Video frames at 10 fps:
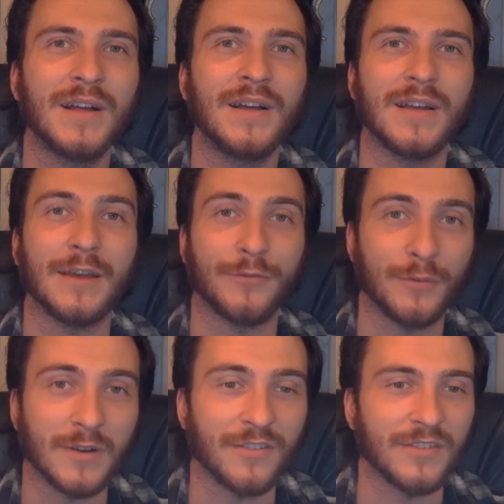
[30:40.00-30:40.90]
If you
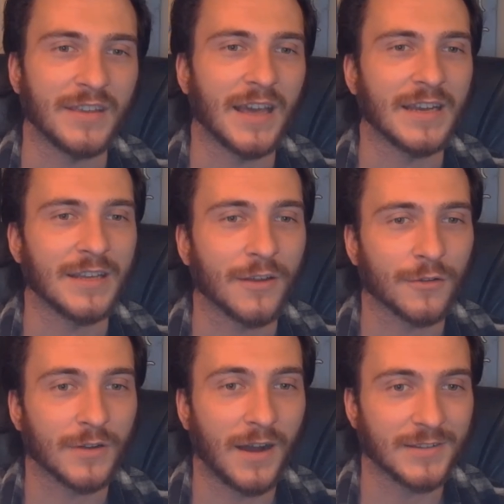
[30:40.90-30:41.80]
want to see any other
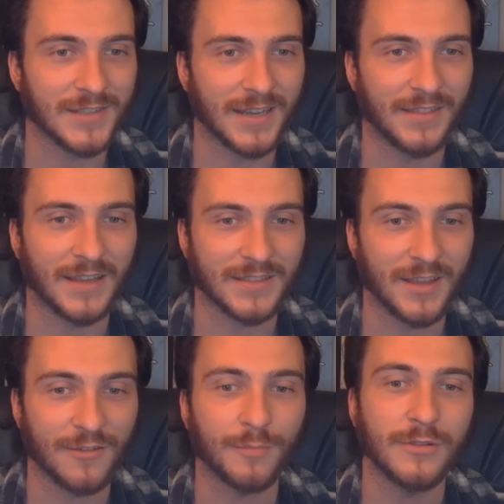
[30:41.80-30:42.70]
content like
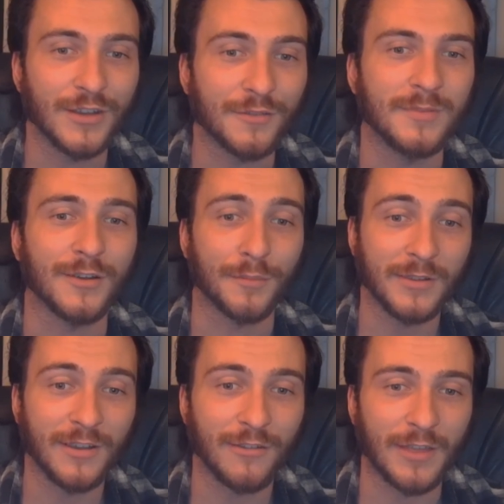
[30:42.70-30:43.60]
this, please, please,
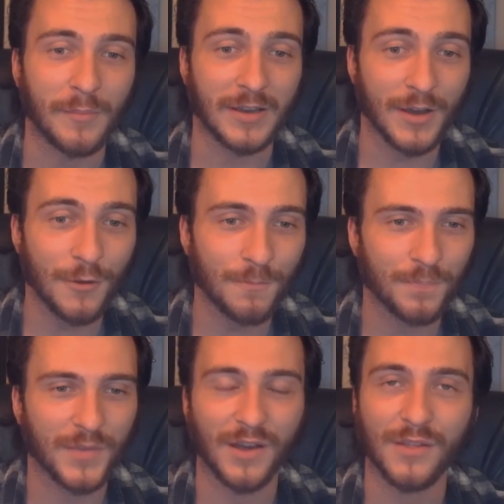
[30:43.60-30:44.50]
please let me know.
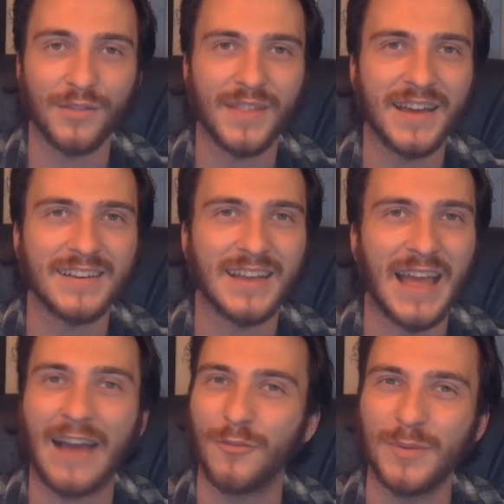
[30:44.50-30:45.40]
Other than that,
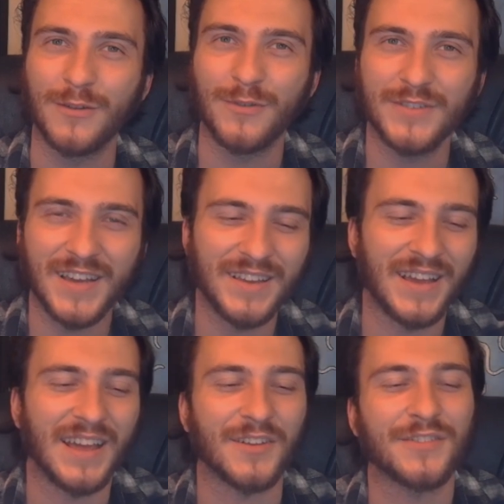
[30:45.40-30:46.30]
have a beautiful day,
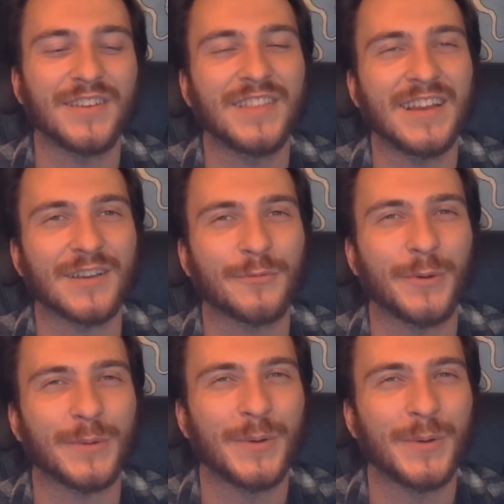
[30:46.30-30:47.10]
and I'll see you in the next one.